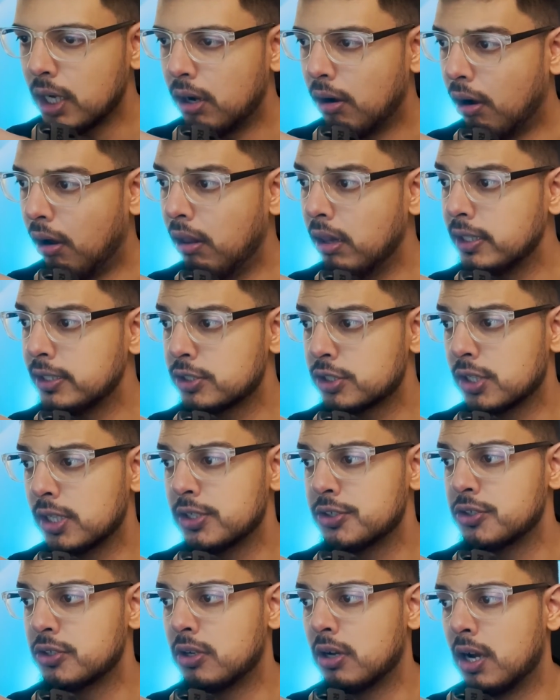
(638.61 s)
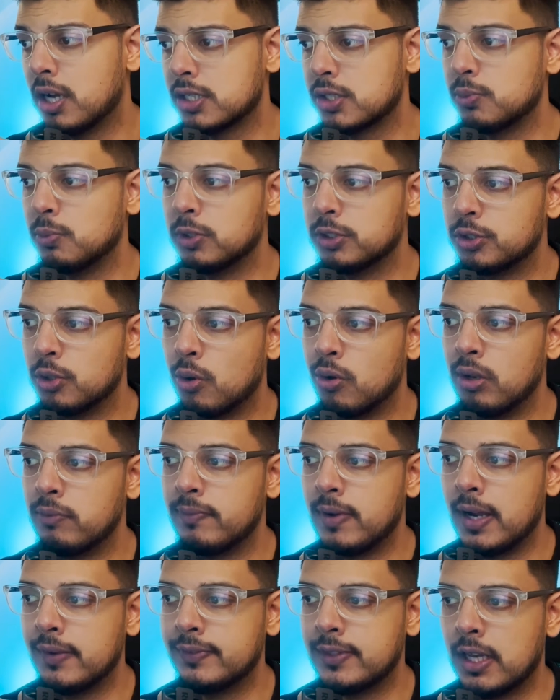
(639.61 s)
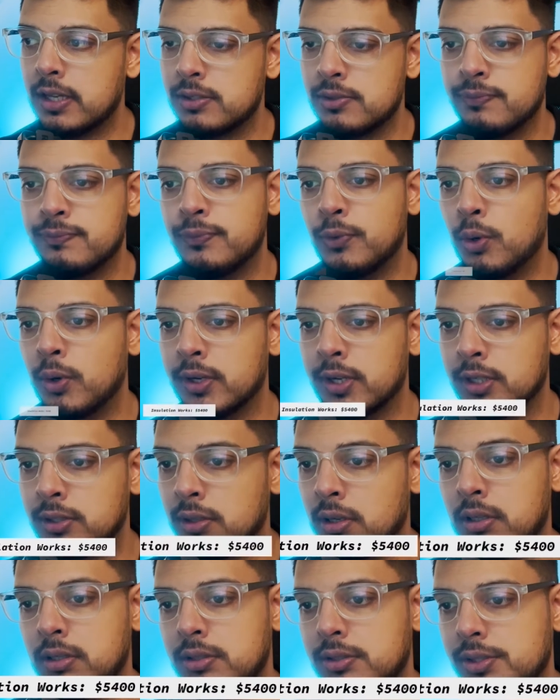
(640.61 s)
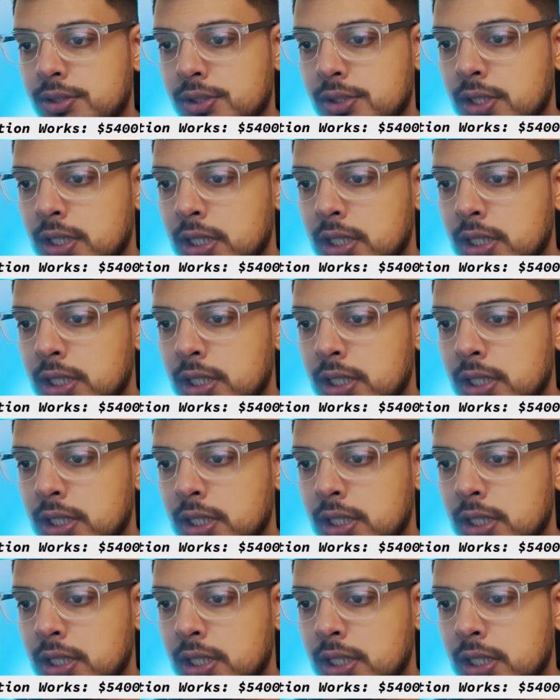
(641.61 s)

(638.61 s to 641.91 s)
All insulation costs will total $5,400.